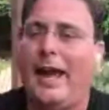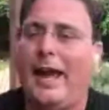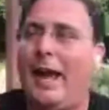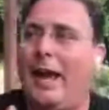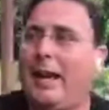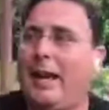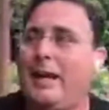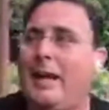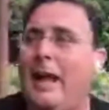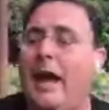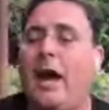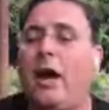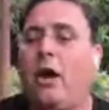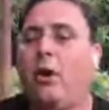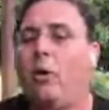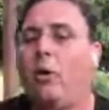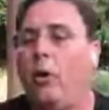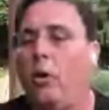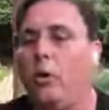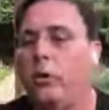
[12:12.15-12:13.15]
and
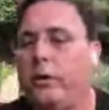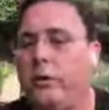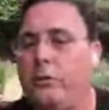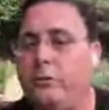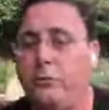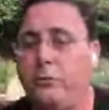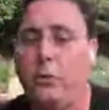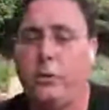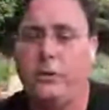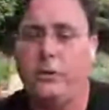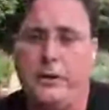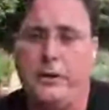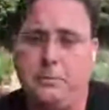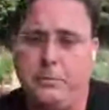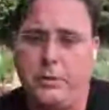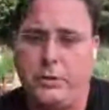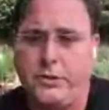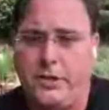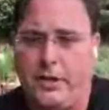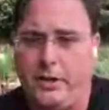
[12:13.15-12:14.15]
now only
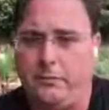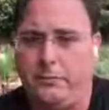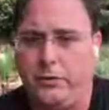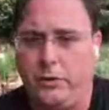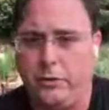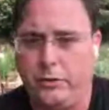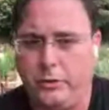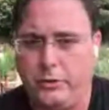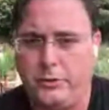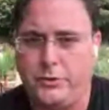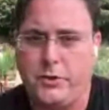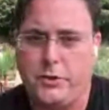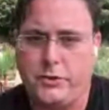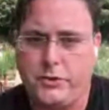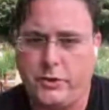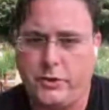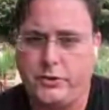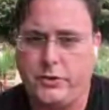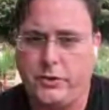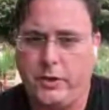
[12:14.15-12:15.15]
14% of your users
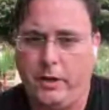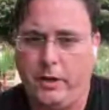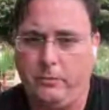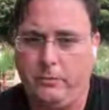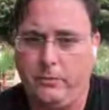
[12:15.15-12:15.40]
are slow.